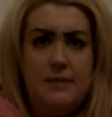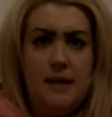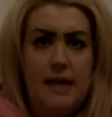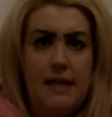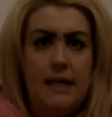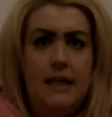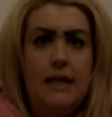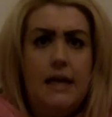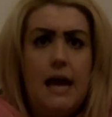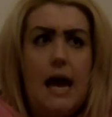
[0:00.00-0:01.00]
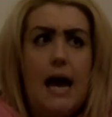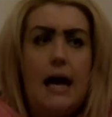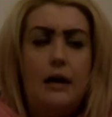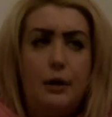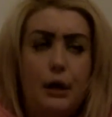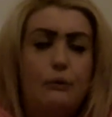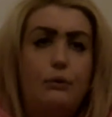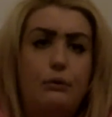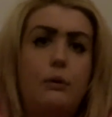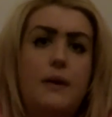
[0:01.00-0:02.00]
to me and go
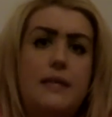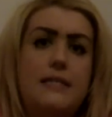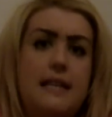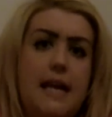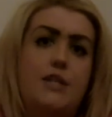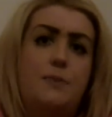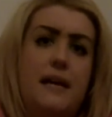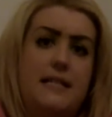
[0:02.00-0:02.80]
through it stage